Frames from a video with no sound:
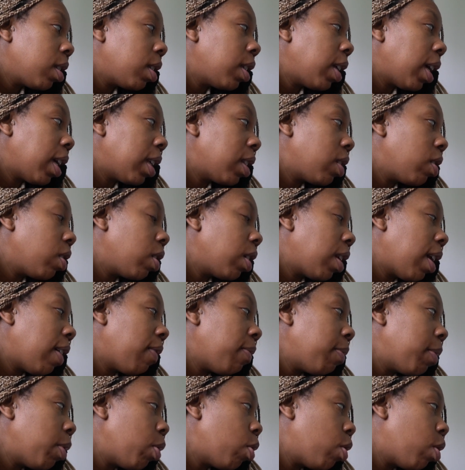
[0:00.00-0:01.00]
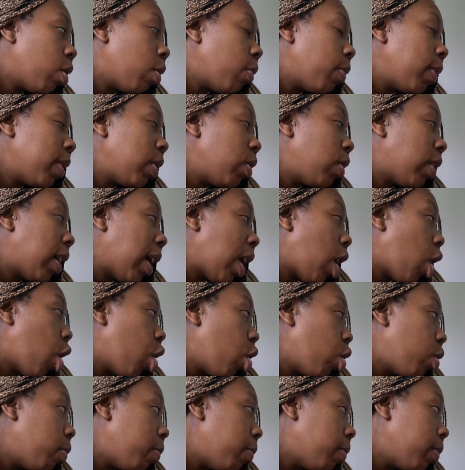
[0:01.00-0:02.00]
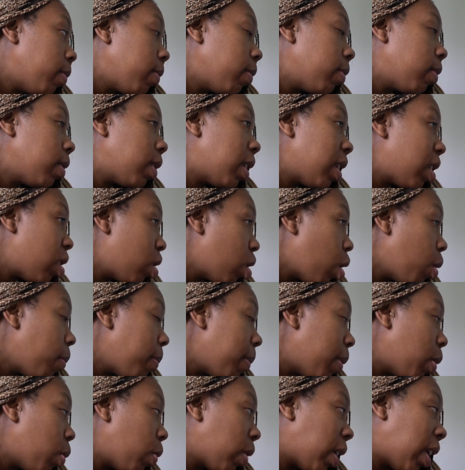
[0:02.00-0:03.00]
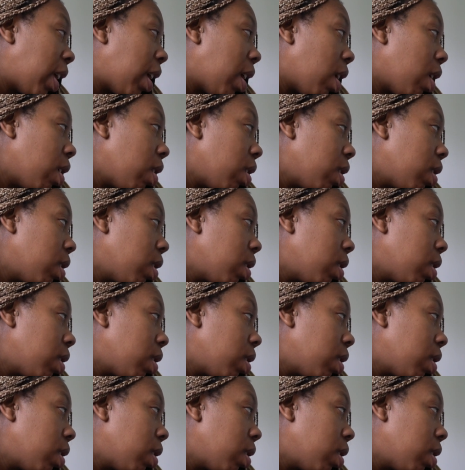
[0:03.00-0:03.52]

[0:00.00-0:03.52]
Yes, you can have milk when you get home. There's no milk here.